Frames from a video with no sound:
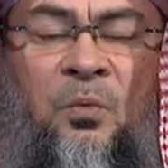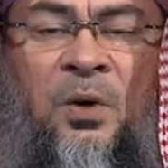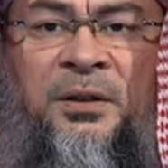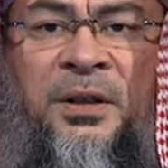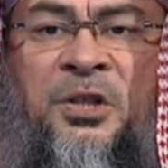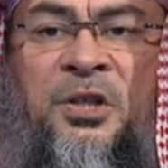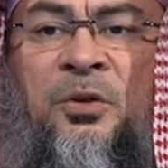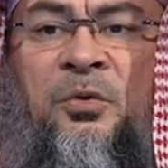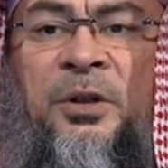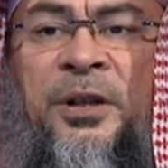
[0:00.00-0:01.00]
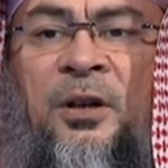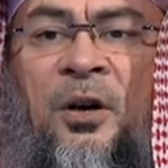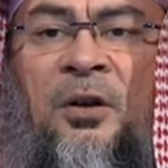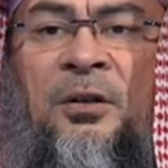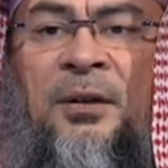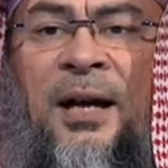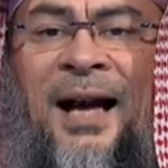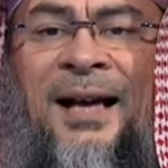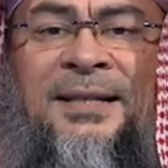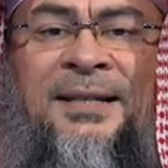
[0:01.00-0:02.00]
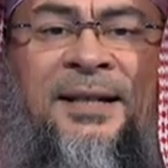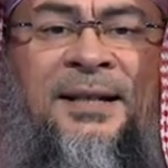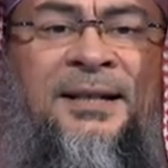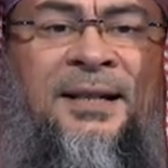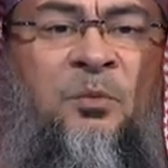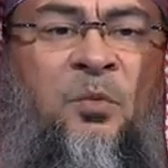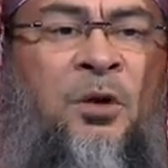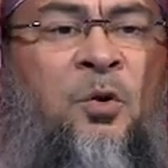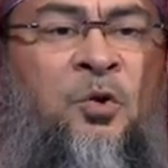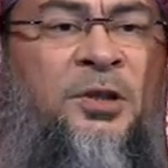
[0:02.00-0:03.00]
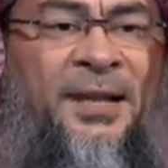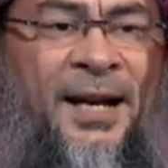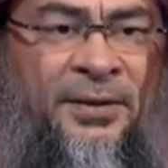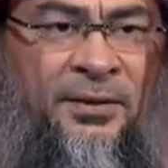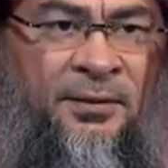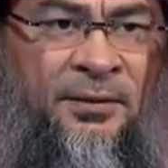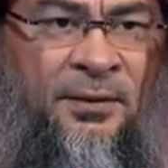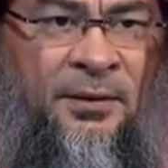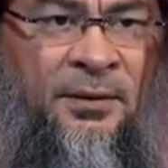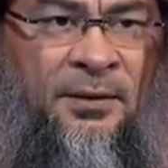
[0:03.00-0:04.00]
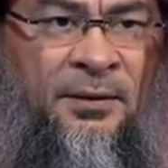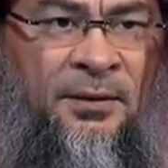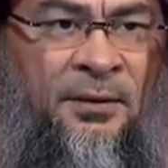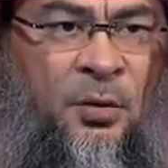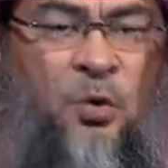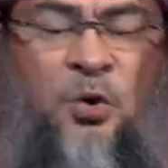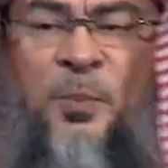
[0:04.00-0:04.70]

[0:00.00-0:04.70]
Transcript: what is the ruling on asking someone who's dead, who's